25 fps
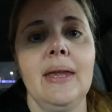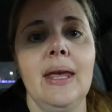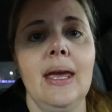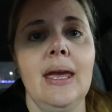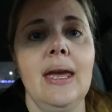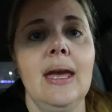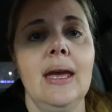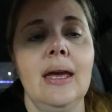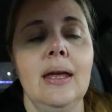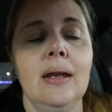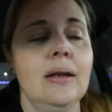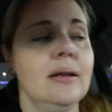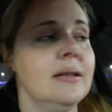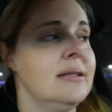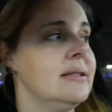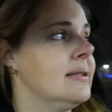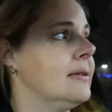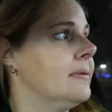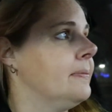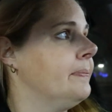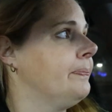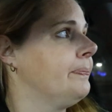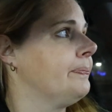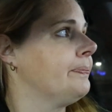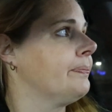
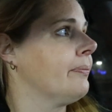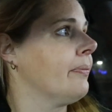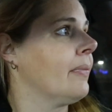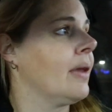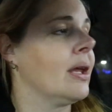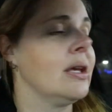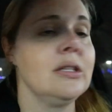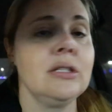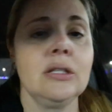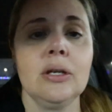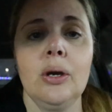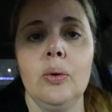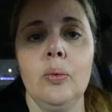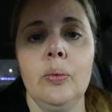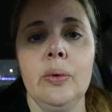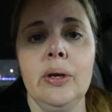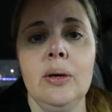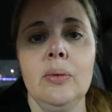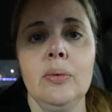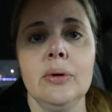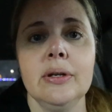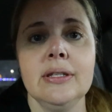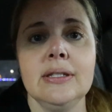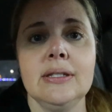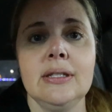And so we
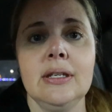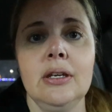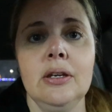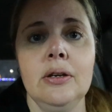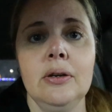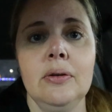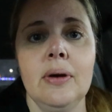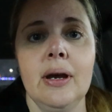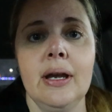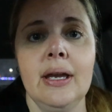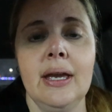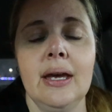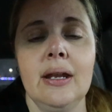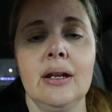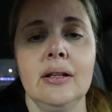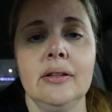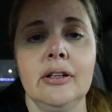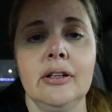will see you again